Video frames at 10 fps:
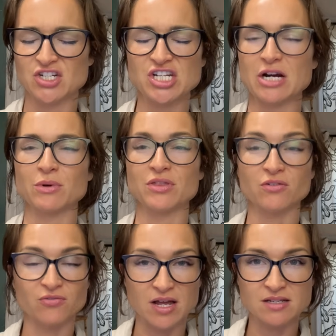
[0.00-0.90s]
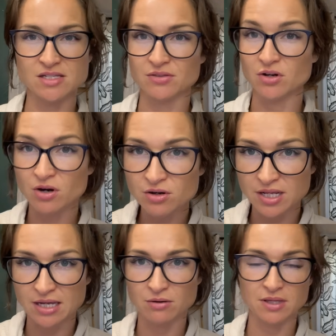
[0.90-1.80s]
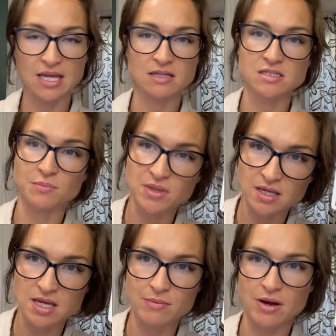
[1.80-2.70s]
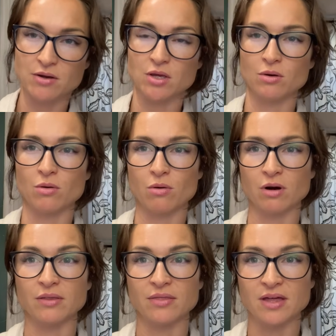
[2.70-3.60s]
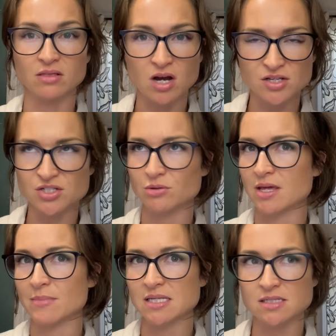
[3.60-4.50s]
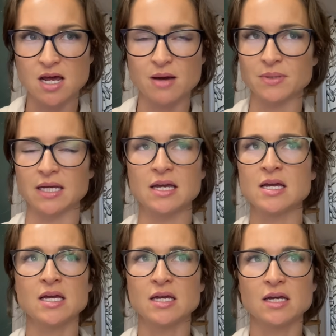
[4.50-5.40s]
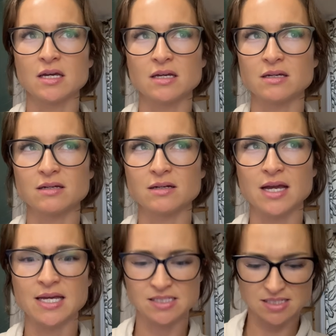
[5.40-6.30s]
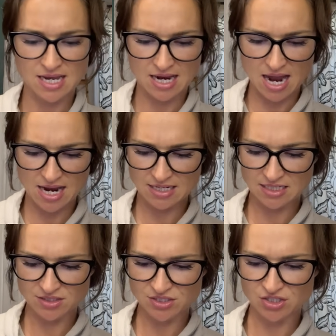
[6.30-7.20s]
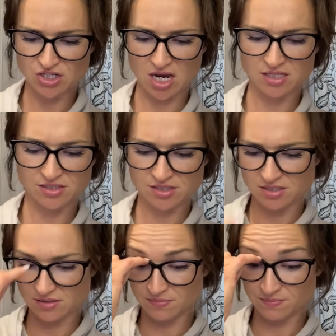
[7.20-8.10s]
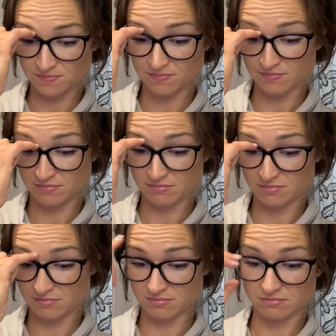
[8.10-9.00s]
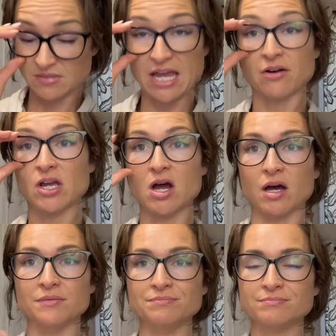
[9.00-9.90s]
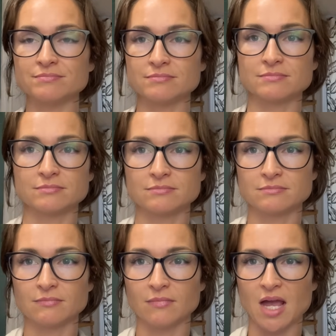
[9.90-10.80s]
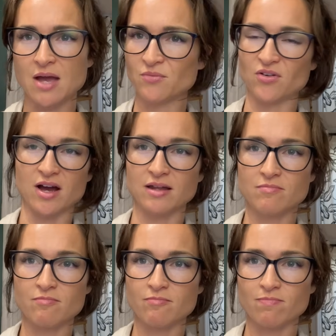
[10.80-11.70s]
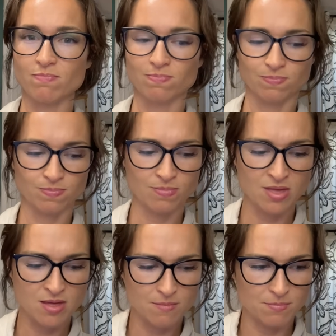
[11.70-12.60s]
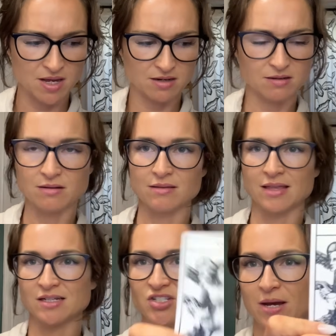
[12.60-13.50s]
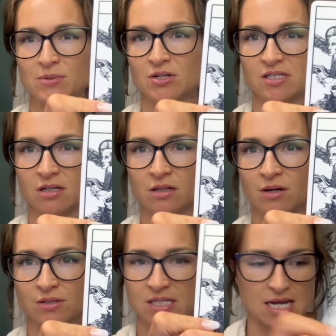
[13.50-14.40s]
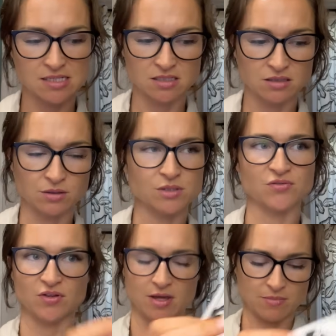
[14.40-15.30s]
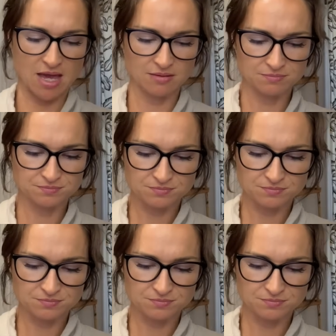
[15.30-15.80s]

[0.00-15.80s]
share with their friends that they're hurting, or they can't stop thinking about you, or that they lost you and they messed up. Like it's like, I need to just carry on. I'm fine. But that chapter isn't closed. It hasn't closed for them yet.